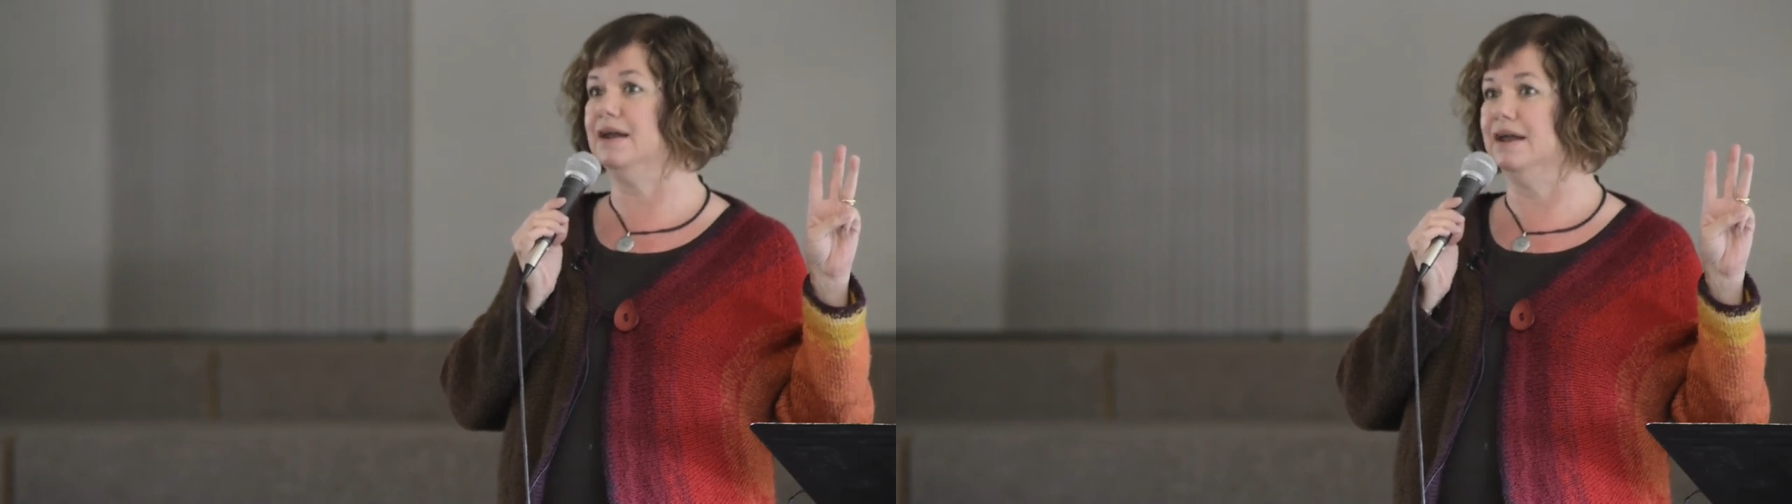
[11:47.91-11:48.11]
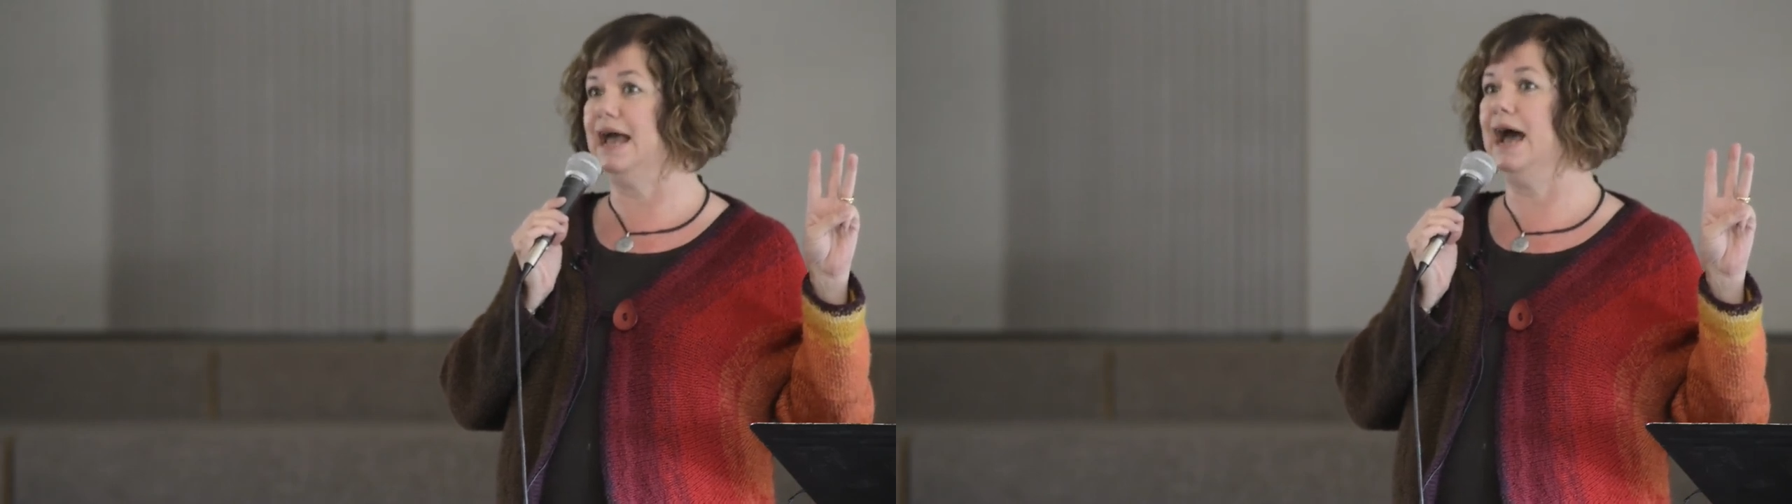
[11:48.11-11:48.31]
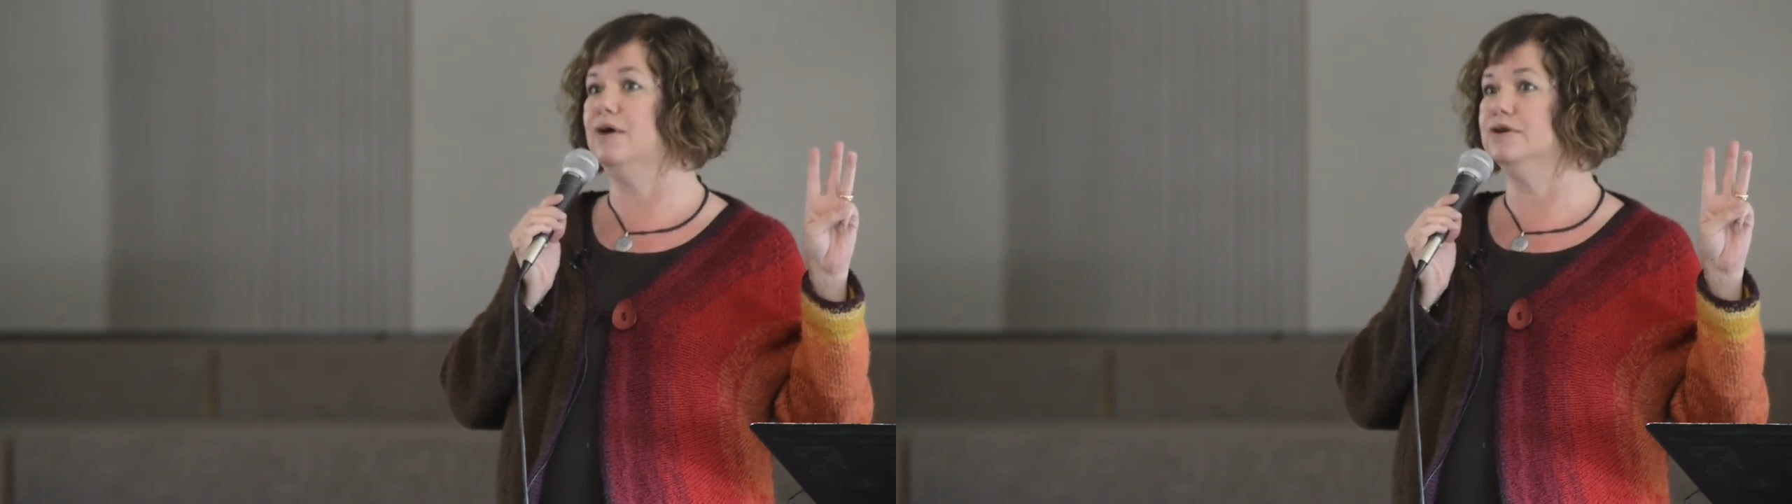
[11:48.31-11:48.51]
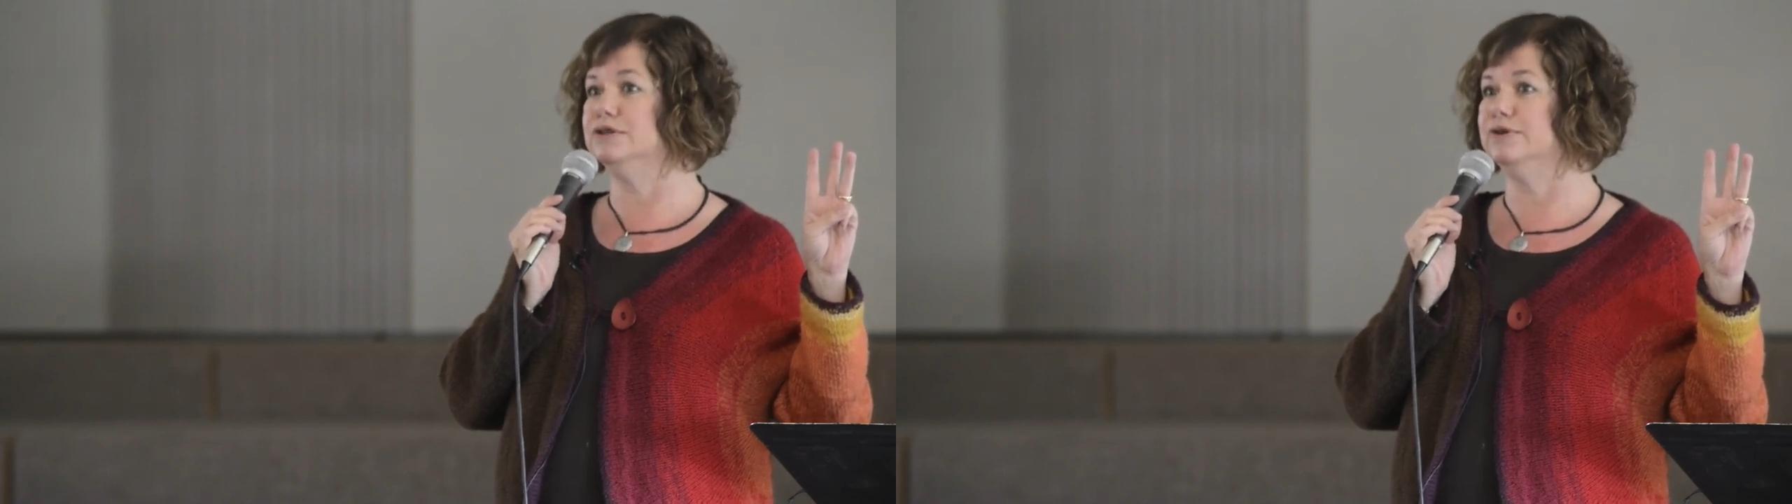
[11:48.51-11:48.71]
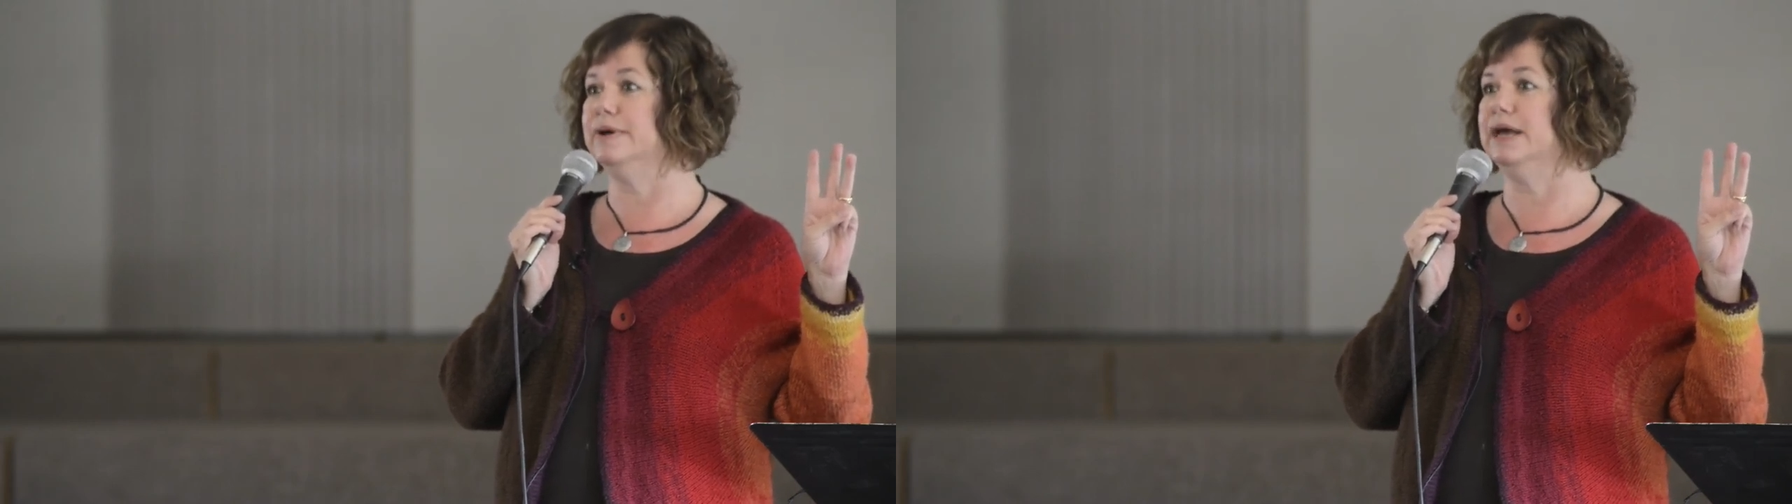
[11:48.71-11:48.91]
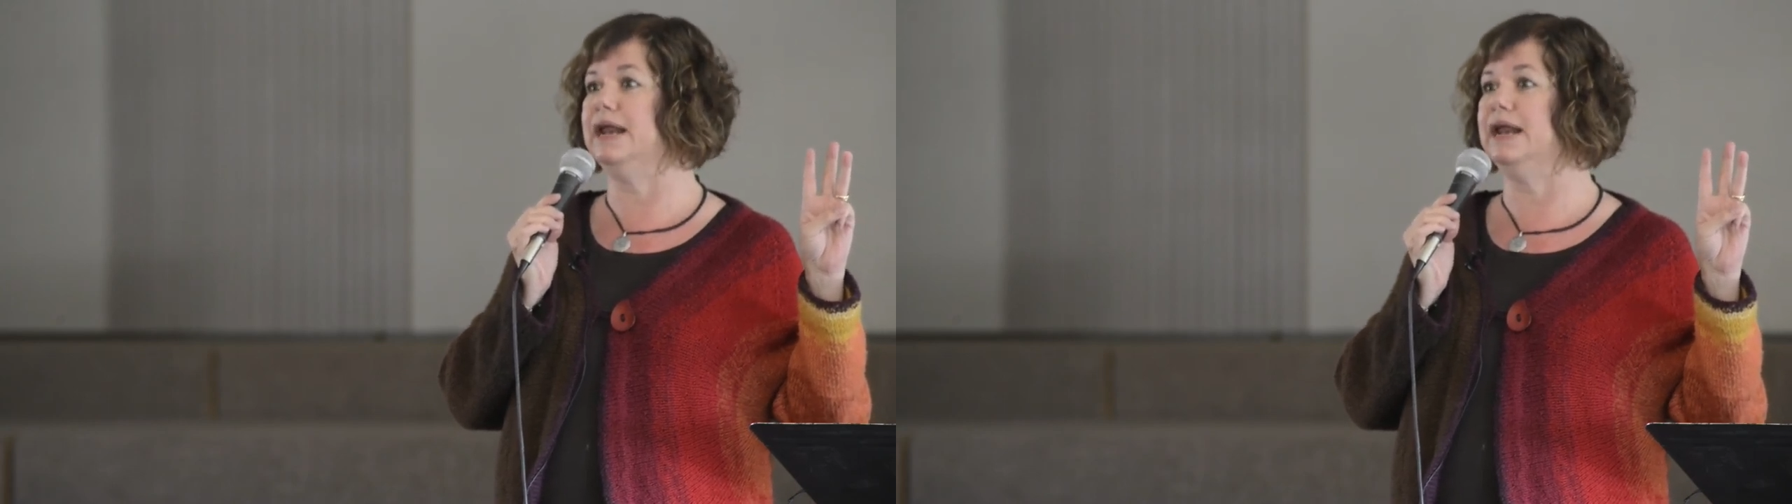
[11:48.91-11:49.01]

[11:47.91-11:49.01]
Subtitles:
on how you're doing it